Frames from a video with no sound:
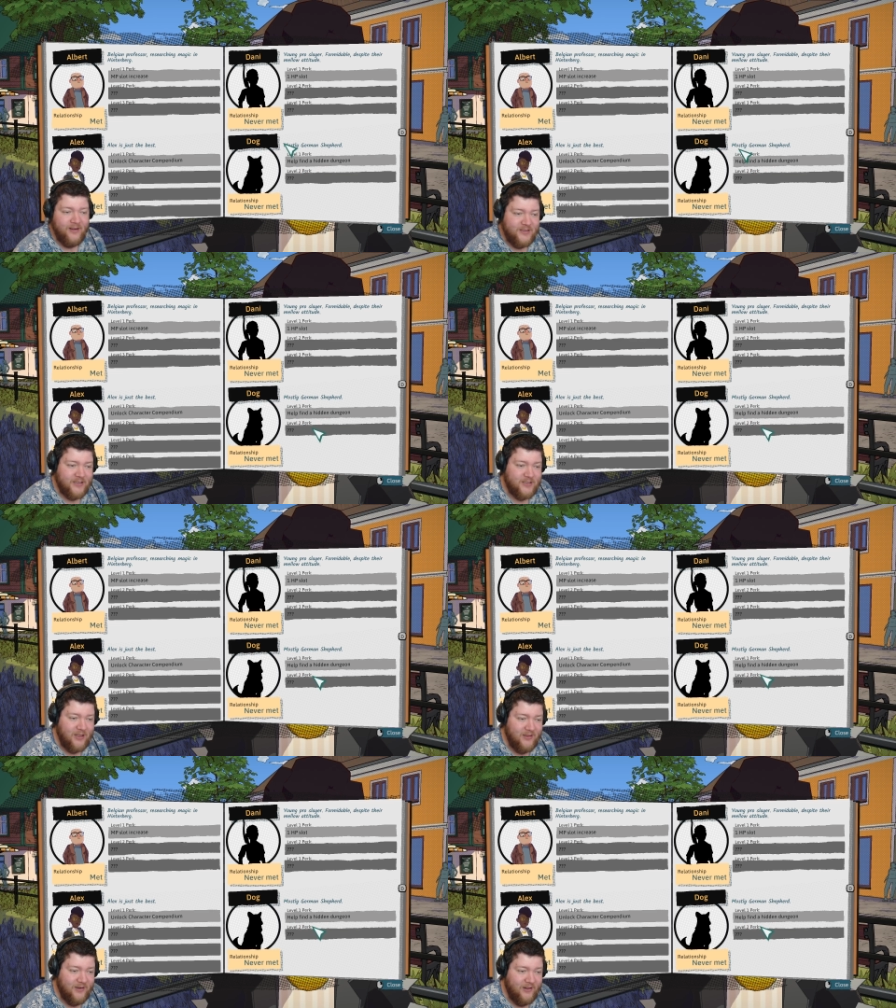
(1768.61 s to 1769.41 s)
There's
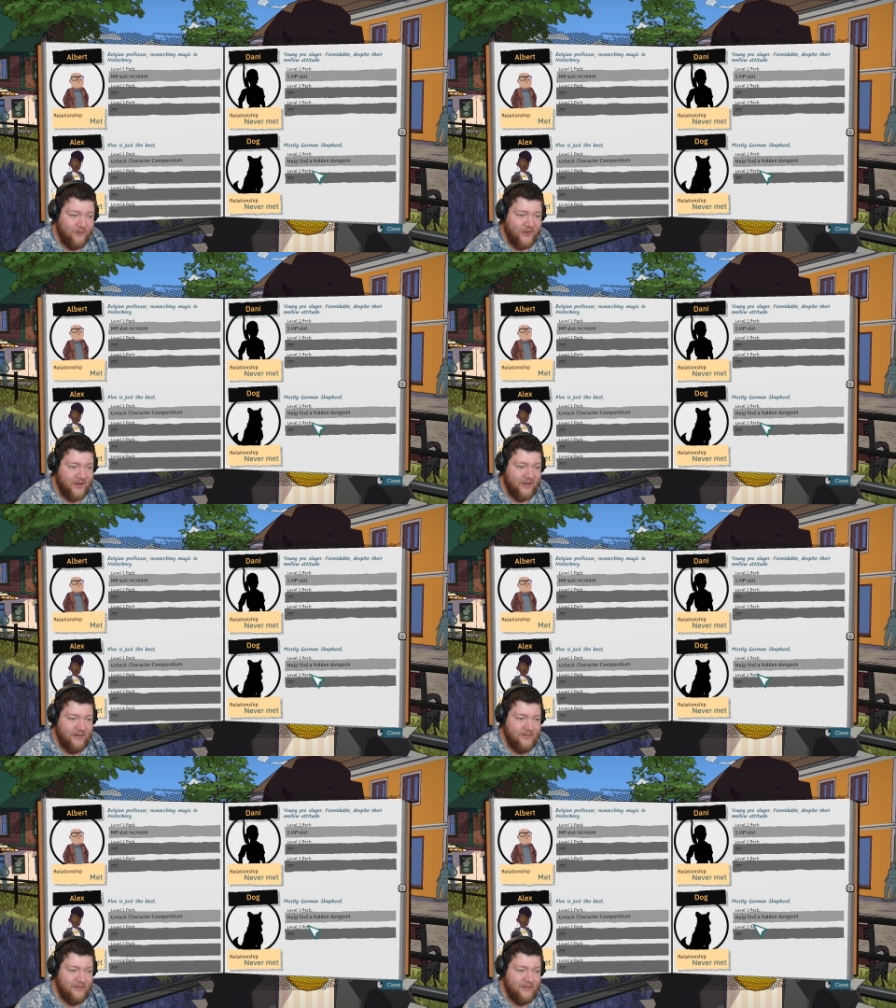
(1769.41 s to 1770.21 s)
a little
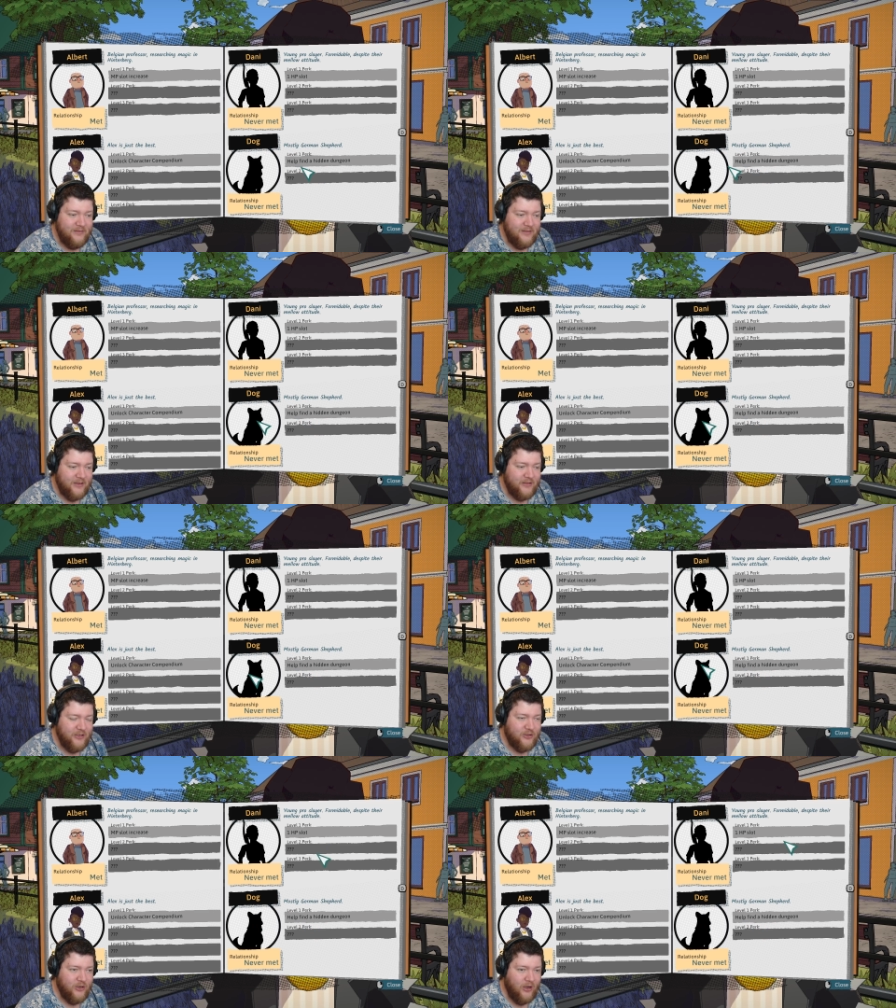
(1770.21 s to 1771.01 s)
fucking
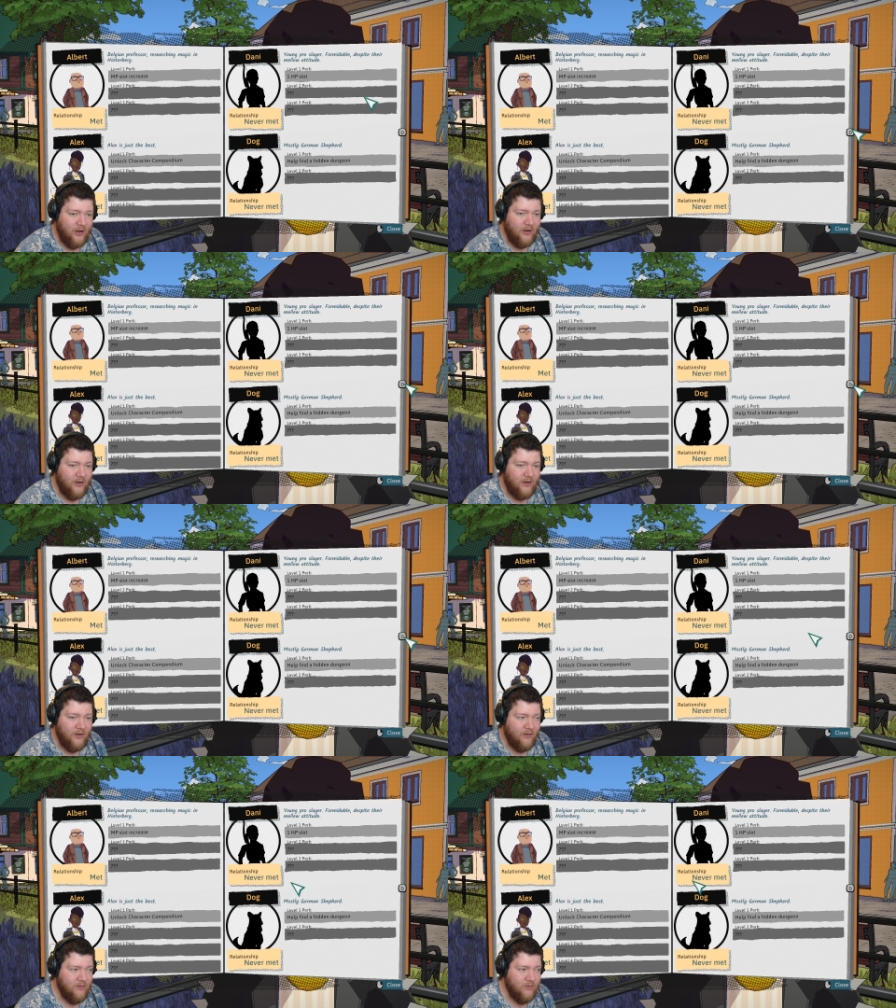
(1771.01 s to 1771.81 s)

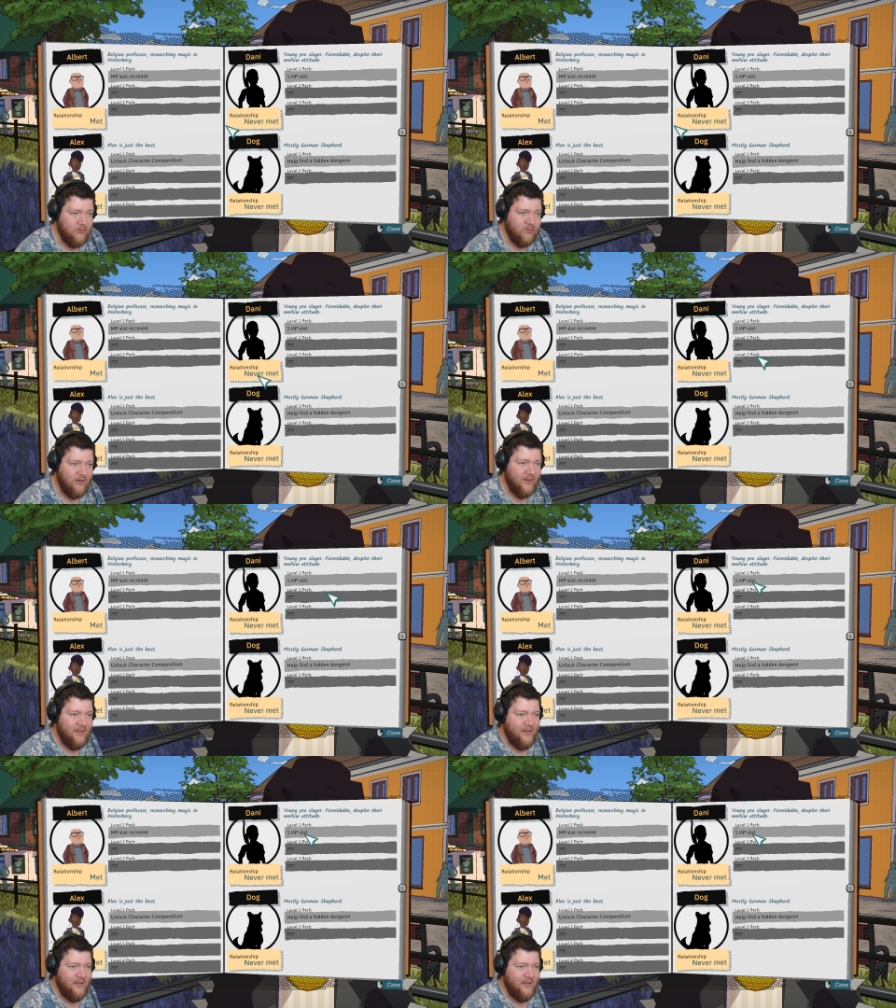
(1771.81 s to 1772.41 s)
dog.